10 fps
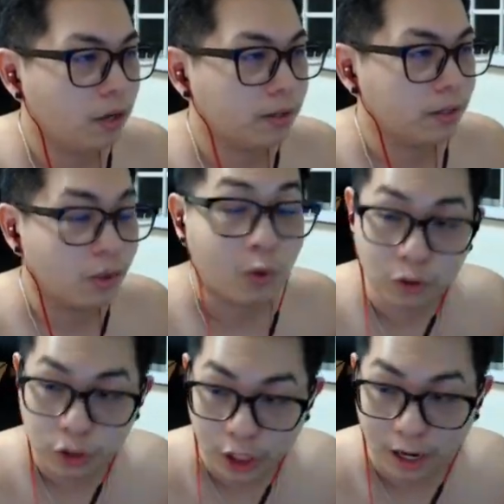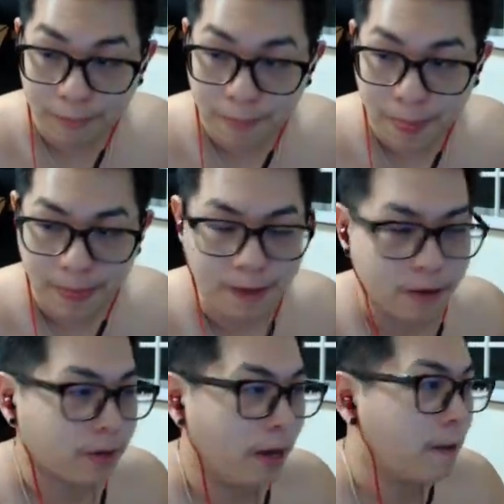quill shot.
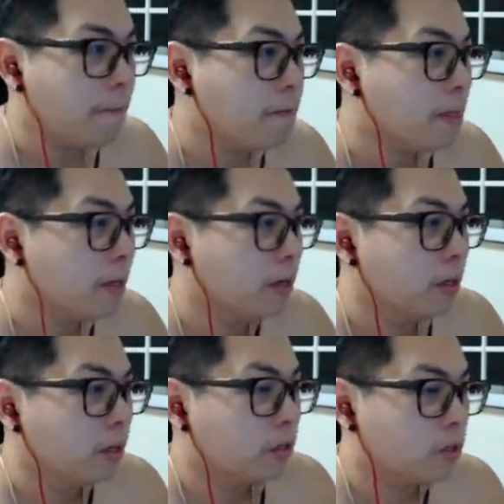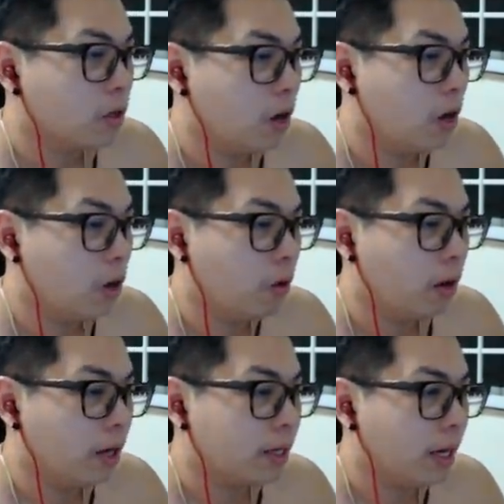Okay, so
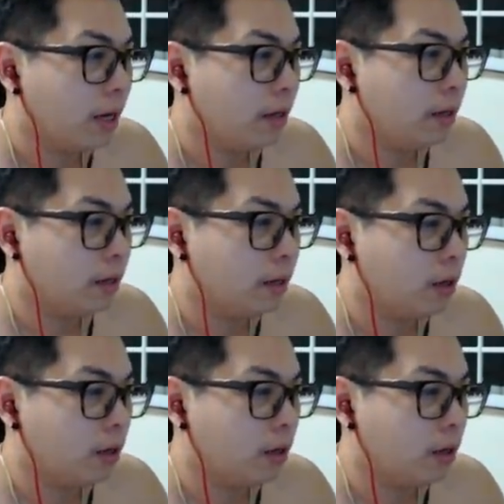again,